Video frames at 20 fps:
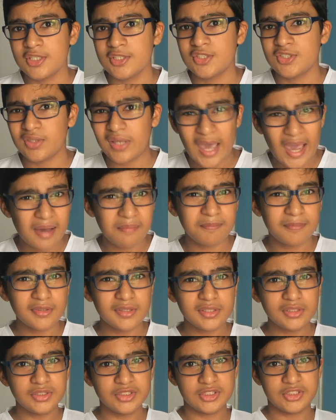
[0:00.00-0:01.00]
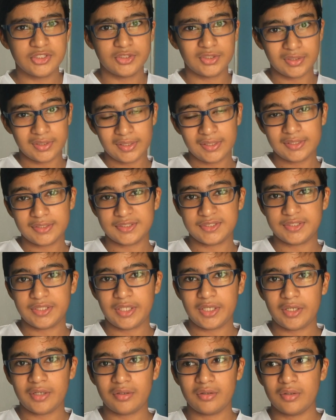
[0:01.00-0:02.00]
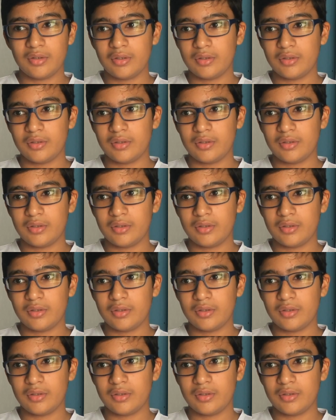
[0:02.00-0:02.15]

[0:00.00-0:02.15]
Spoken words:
So Apple just released their